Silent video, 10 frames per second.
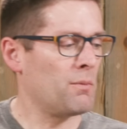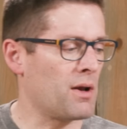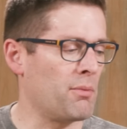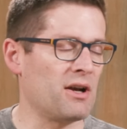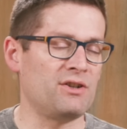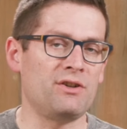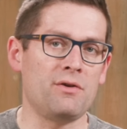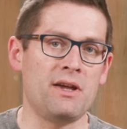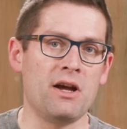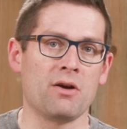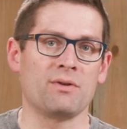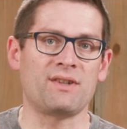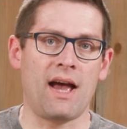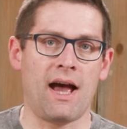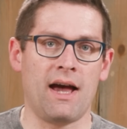What I wanted to do here
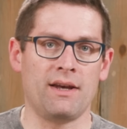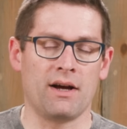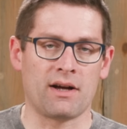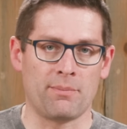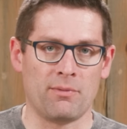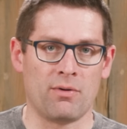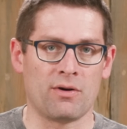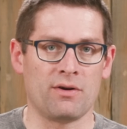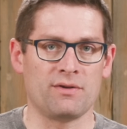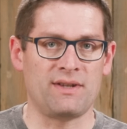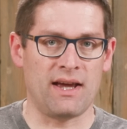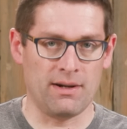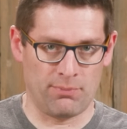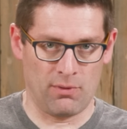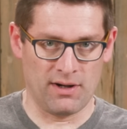was add a couple more
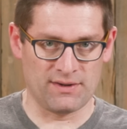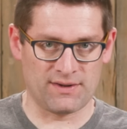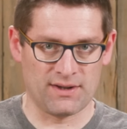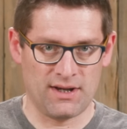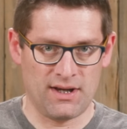data points